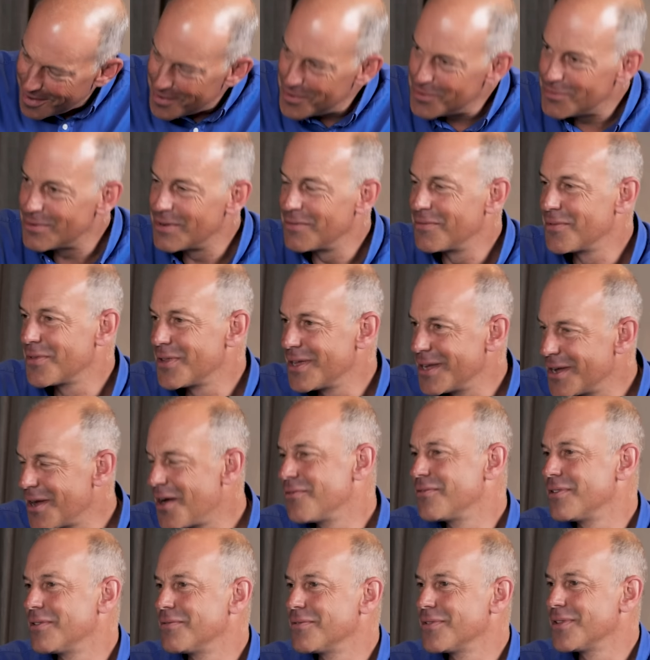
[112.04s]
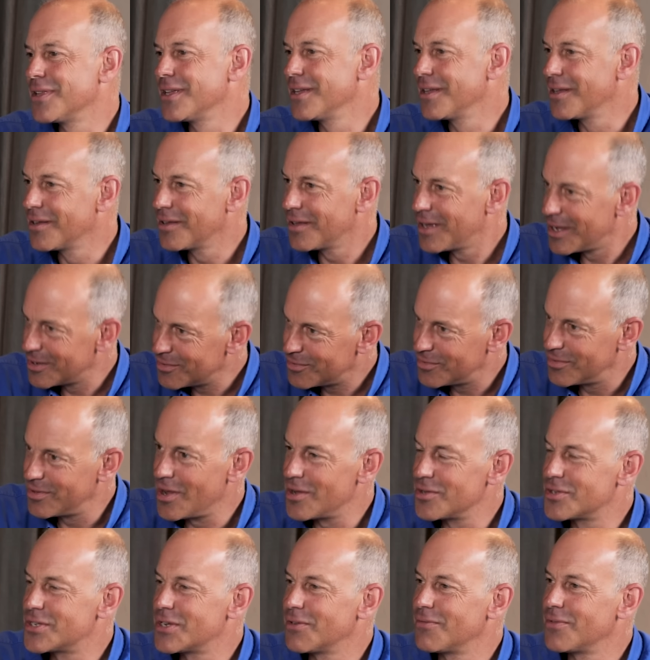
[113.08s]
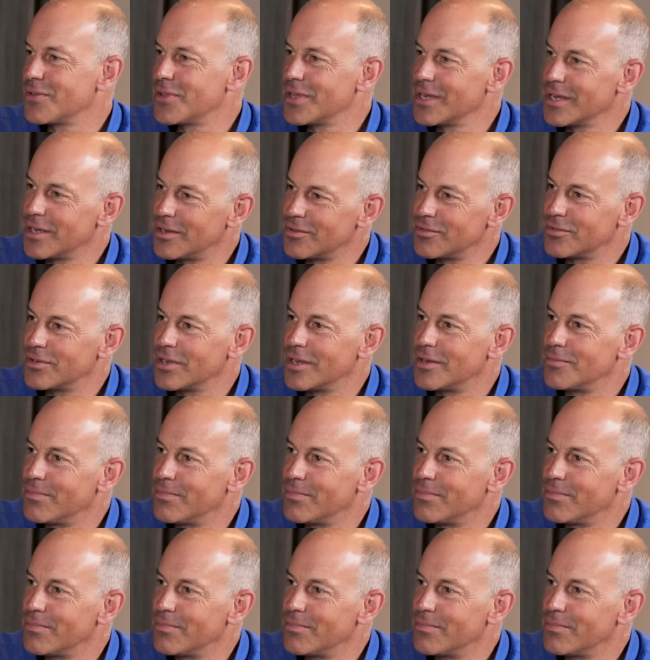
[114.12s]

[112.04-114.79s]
under everything, over everything, and touch everything